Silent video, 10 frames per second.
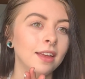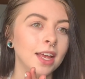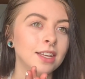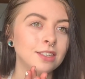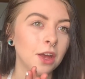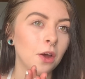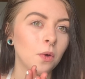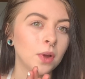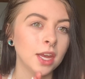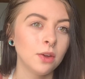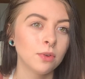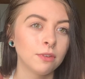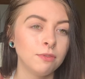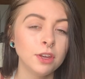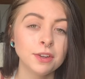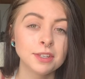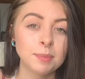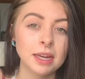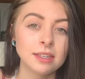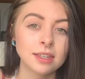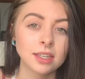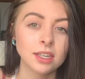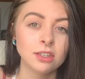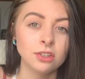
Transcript: So he refused basically to